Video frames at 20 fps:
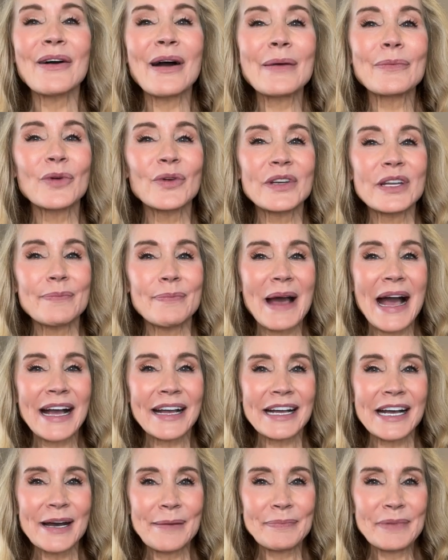I'm going to
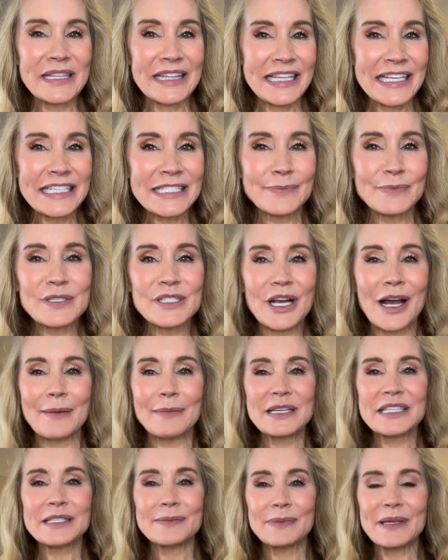back up in these
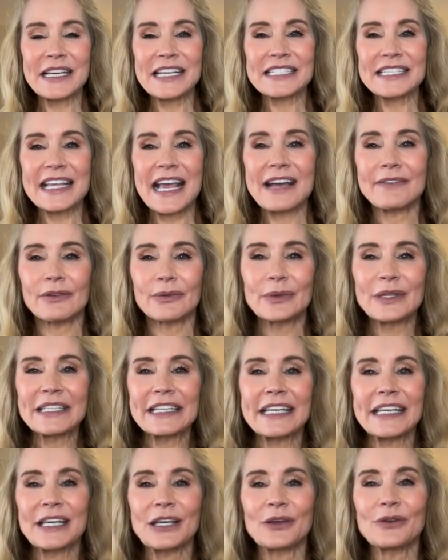pajamas because they have a really
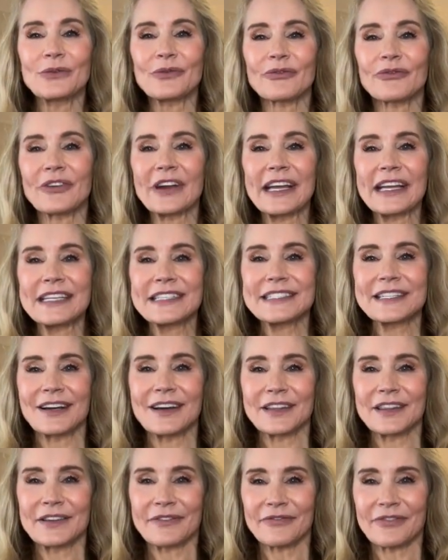cute phrase
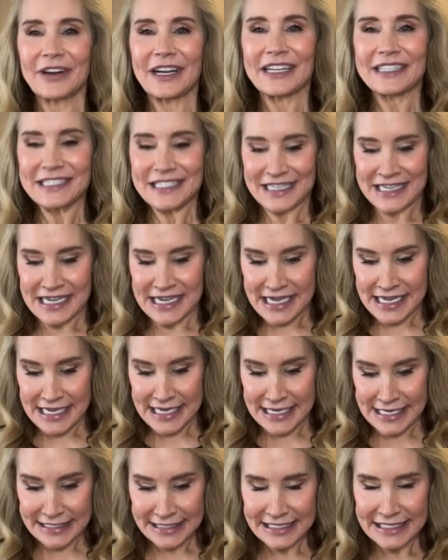on the front.
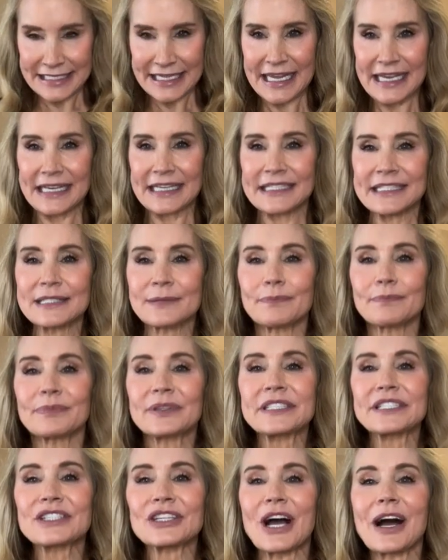It says
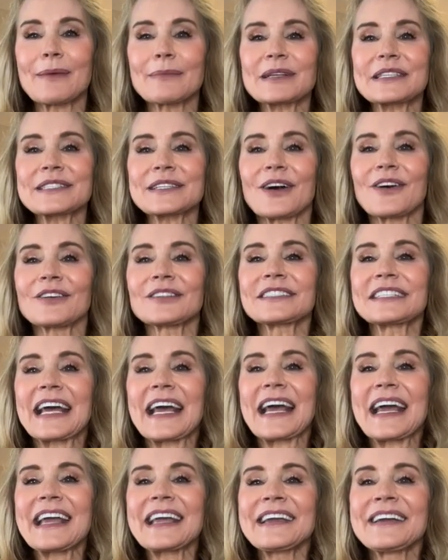pajamas all
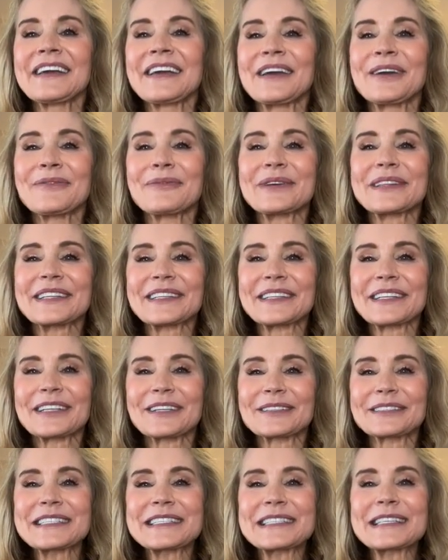day with a
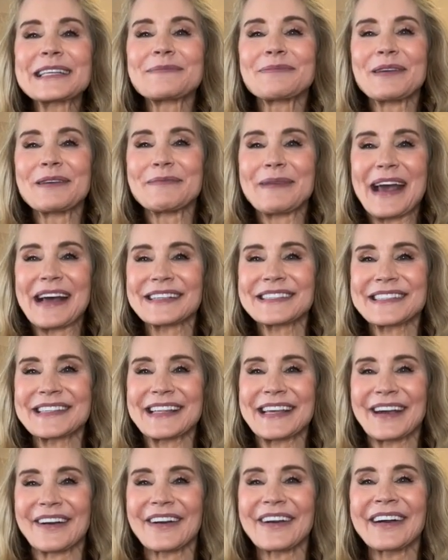little sleeping mask
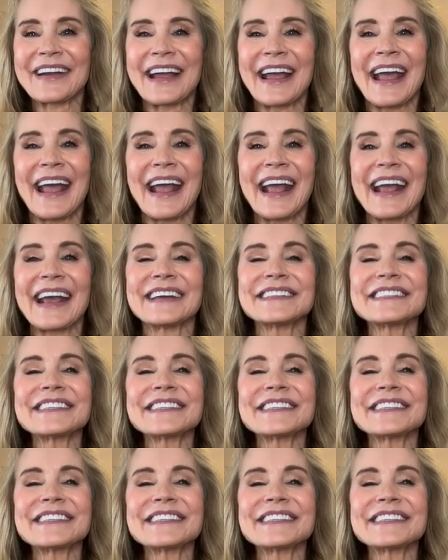there. And